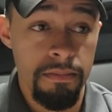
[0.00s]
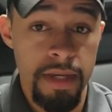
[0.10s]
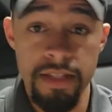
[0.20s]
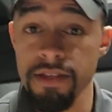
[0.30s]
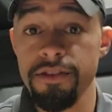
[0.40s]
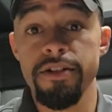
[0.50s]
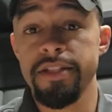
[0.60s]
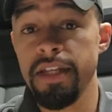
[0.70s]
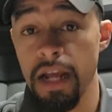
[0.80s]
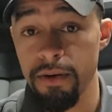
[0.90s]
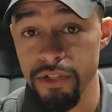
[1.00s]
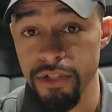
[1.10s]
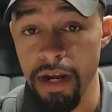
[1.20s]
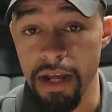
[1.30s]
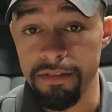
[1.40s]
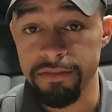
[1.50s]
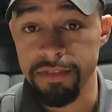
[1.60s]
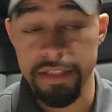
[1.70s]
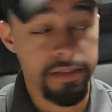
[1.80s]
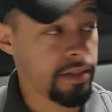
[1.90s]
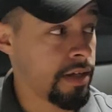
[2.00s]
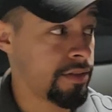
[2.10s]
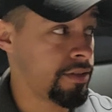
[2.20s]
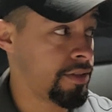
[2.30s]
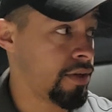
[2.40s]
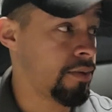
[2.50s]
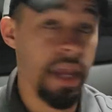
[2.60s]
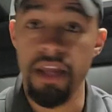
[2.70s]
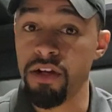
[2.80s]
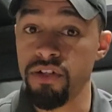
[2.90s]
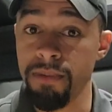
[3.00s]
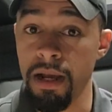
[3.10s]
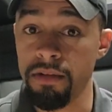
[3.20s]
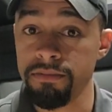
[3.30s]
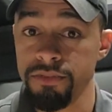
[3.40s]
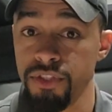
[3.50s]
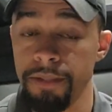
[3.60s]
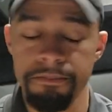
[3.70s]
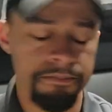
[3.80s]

It's a 13-hour drive. It's another, 800-mile trip.